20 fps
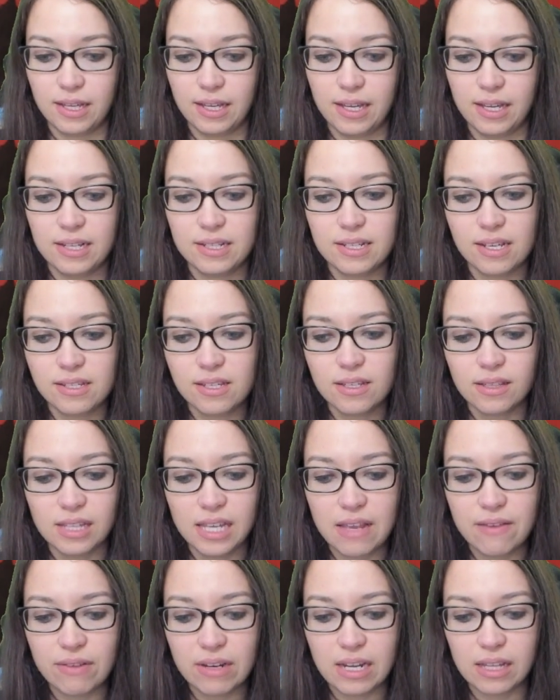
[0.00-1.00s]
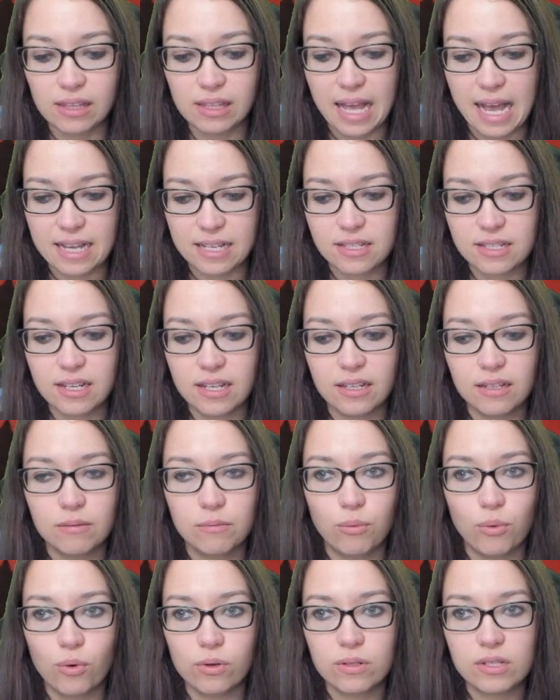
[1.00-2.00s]
It doesn't leave any lasting
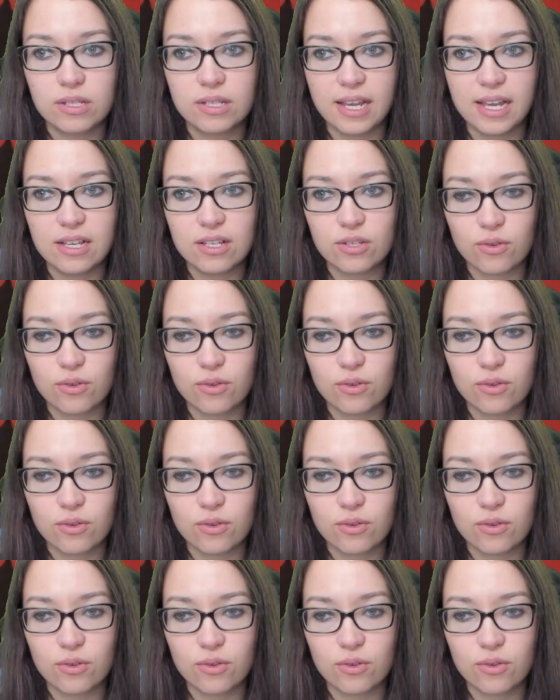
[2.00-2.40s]
board state,